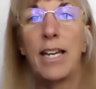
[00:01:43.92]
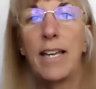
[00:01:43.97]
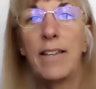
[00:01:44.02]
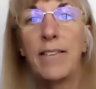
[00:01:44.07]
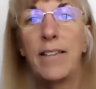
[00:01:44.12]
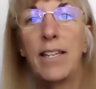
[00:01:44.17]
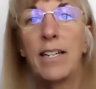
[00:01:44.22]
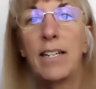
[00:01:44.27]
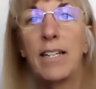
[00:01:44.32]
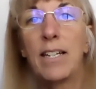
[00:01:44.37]

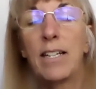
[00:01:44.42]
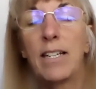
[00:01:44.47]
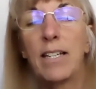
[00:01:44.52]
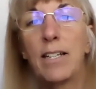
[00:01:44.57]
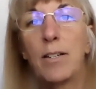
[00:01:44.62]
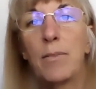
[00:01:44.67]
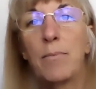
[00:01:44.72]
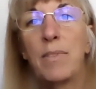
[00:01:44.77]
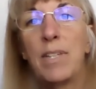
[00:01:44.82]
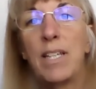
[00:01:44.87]
And then
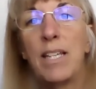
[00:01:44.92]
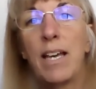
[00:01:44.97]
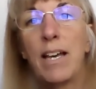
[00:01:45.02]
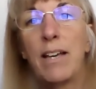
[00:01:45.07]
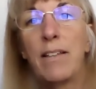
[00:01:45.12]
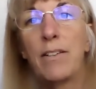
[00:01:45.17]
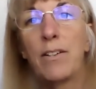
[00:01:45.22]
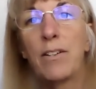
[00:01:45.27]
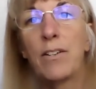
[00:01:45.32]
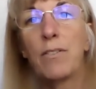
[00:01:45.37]
the
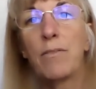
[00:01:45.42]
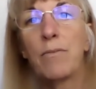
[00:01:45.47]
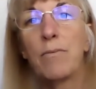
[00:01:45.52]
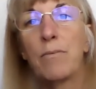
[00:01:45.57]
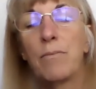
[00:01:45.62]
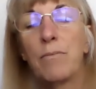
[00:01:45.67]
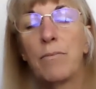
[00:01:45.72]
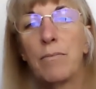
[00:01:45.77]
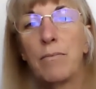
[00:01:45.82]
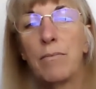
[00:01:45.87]
other
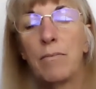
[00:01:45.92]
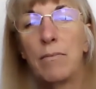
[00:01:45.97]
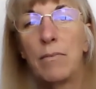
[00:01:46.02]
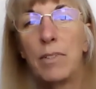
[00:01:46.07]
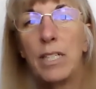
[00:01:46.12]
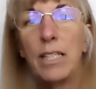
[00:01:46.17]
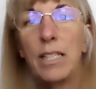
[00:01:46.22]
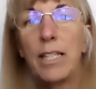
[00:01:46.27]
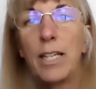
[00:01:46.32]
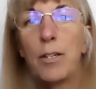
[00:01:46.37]

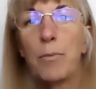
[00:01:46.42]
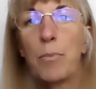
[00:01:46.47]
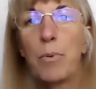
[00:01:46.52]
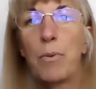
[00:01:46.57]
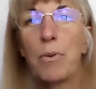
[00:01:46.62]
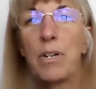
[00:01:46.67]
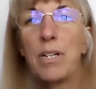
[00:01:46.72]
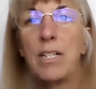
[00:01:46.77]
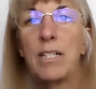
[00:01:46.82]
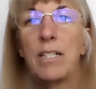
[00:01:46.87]
really
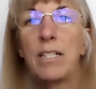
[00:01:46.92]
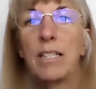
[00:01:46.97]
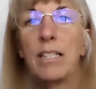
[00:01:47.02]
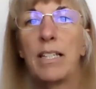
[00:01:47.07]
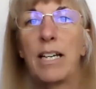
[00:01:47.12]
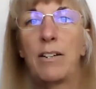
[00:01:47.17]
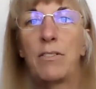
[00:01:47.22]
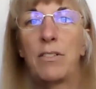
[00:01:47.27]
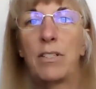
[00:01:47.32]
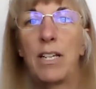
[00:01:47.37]
important
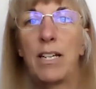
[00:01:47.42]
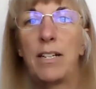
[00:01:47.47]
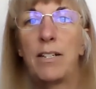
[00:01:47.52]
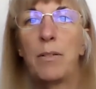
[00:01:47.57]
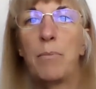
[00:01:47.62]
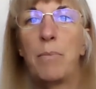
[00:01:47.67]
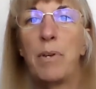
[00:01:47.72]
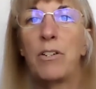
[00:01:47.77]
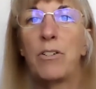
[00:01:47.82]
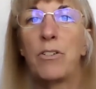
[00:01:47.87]
electrolyte
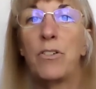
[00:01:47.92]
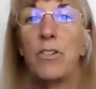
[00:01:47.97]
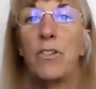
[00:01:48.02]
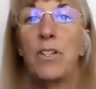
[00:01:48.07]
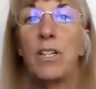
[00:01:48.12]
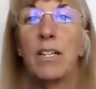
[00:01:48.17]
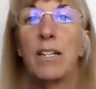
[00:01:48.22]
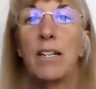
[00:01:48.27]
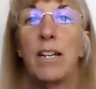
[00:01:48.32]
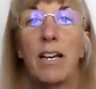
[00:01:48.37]
to make sure
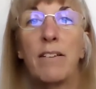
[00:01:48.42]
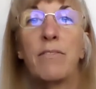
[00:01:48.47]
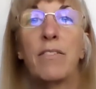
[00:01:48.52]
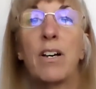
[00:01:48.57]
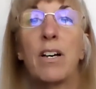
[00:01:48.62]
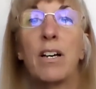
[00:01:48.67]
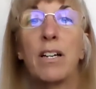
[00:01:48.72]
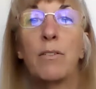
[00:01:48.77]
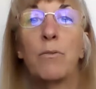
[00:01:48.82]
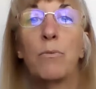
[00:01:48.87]
you get enough
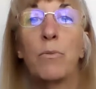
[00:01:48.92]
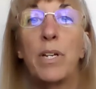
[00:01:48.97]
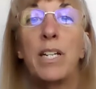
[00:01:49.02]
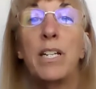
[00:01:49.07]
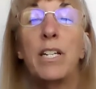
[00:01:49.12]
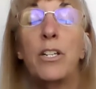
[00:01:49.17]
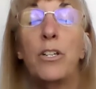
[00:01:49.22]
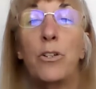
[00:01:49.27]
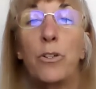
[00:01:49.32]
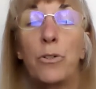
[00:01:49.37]
on
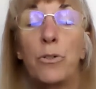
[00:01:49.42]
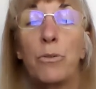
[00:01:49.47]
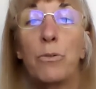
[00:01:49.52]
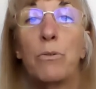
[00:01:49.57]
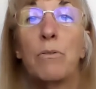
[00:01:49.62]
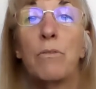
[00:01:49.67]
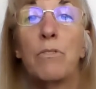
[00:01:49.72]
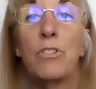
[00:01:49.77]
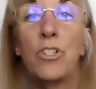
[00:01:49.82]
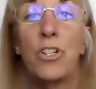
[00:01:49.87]
when
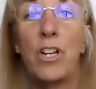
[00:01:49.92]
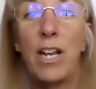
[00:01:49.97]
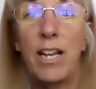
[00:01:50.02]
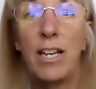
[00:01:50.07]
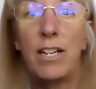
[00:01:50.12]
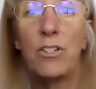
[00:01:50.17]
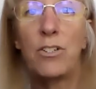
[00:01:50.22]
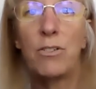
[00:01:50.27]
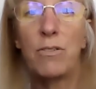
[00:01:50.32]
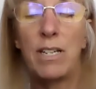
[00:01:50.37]
you
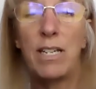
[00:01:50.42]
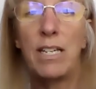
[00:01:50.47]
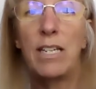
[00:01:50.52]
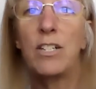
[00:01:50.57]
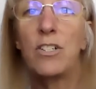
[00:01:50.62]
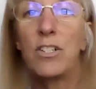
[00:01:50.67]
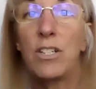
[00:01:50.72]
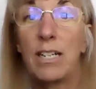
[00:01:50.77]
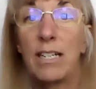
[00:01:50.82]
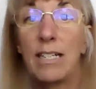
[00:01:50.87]
change to a
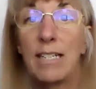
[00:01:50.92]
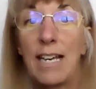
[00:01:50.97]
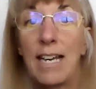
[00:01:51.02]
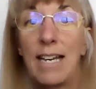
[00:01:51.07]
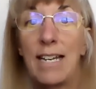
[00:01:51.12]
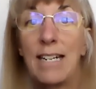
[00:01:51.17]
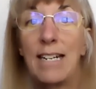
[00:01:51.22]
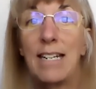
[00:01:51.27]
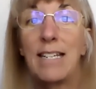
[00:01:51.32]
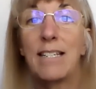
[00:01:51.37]
ketogenic
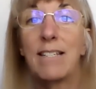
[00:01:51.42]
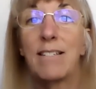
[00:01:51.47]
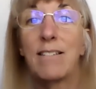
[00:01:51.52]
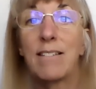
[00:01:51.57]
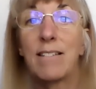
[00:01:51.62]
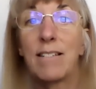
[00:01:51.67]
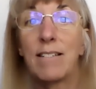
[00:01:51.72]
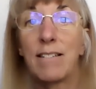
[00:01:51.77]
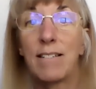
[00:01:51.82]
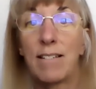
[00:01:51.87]
diet
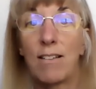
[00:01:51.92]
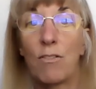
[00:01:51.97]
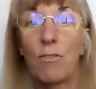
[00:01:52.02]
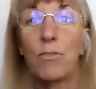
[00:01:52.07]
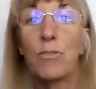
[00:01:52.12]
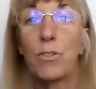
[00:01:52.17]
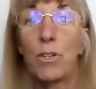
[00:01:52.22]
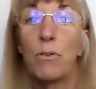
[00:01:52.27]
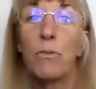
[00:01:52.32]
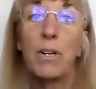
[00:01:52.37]
is
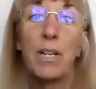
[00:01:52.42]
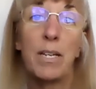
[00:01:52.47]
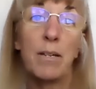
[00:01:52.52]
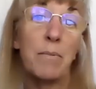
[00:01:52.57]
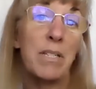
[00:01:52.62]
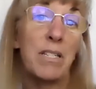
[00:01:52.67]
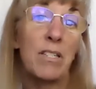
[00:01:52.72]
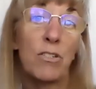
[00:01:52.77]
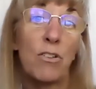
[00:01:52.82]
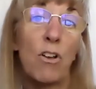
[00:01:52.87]

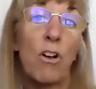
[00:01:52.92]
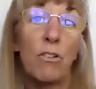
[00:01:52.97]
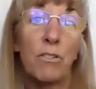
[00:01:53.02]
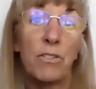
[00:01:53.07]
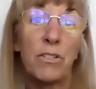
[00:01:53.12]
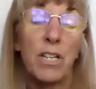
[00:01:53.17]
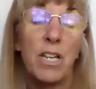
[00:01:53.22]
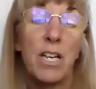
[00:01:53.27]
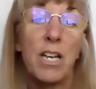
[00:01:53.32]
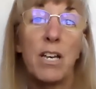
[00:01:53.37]
sodium, is
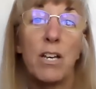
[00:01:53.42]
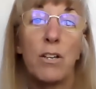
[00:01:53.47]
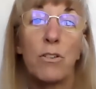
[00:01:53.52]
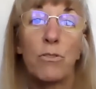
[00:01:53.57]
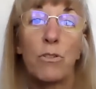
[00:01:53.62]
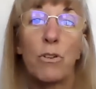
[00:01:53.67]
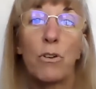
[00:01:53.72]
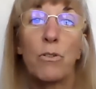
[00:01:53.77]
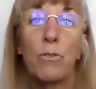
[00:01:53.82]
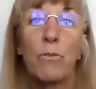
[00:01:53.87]
salt.
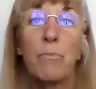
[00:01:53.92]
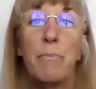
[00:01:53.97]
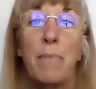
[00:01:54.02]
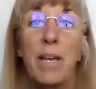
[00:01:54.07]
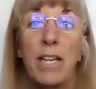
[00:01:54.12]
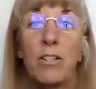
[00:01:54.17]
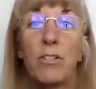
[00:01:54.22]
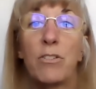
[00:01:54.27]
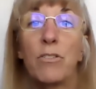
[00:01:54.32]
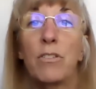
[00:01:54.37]
So
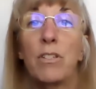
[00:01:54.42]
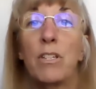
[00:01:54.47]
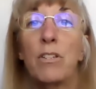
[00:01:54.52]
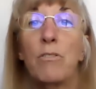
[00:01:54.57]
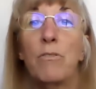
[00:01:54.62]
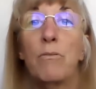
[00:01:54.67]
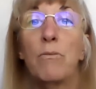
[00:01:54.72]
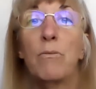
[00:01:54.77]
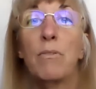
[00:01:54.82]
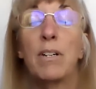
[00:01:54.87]
make sure that
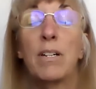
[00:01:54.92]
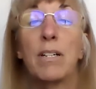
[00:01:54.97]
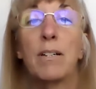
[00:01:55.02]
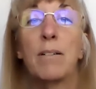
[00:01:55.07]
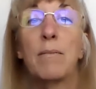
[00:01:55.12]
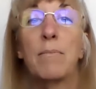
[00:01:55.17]
you